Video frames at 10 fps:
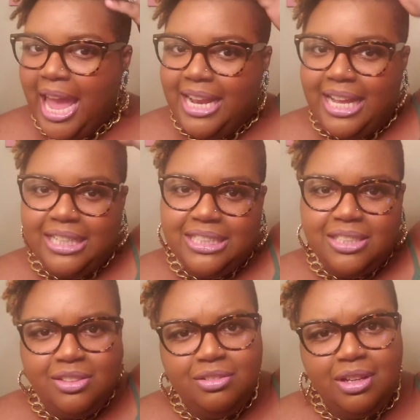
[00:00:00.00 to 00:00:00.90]
And I'll
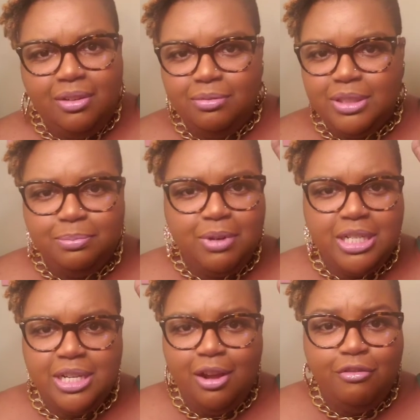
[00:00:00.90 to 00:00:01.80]
just, just
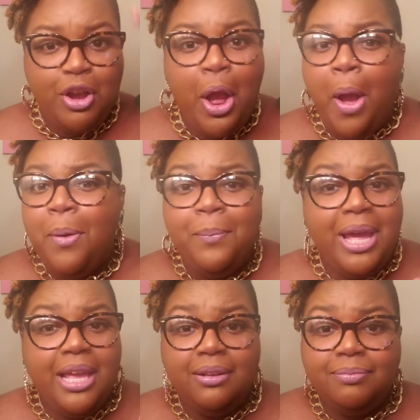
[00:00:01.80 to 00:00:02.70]
brush it over.
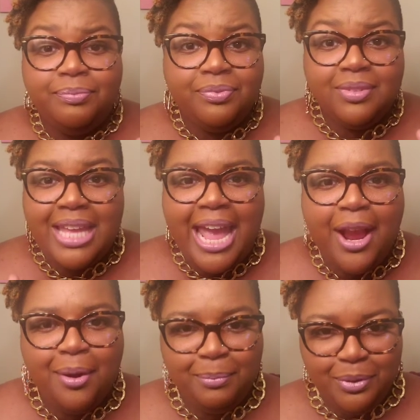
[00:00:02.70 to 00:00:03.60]
But
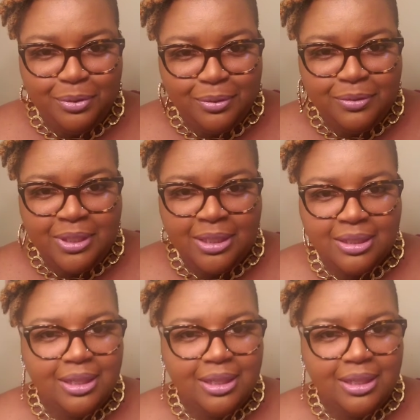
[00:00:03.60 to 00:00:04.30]
hair moves